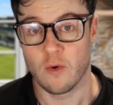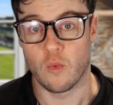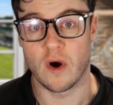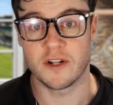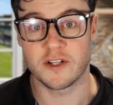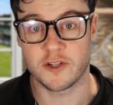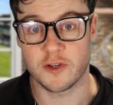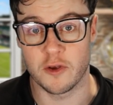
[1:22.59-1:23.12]

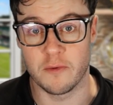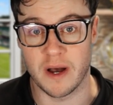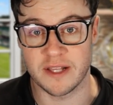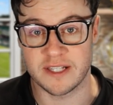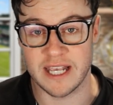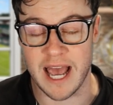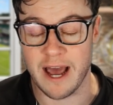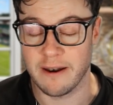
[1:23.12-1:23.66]
1 to 2
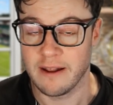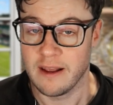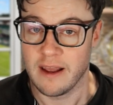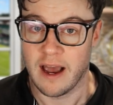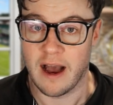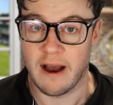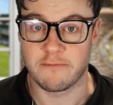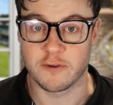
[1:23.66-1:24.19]
months out
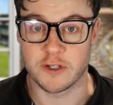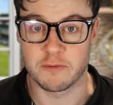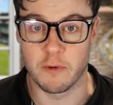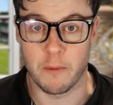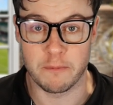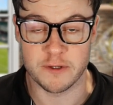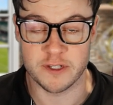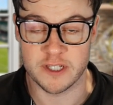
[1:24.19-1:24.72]
after a
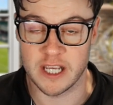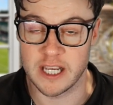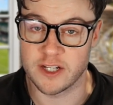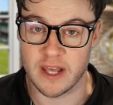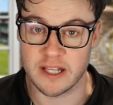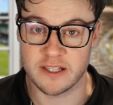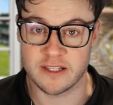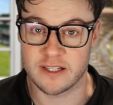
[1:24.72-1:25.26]
small procedure,
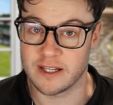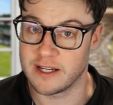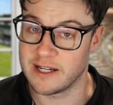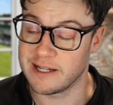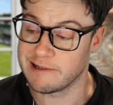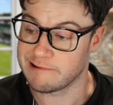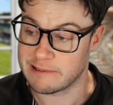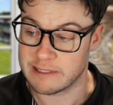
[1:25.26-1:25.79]
that's
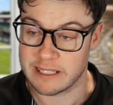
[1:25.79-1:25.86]
a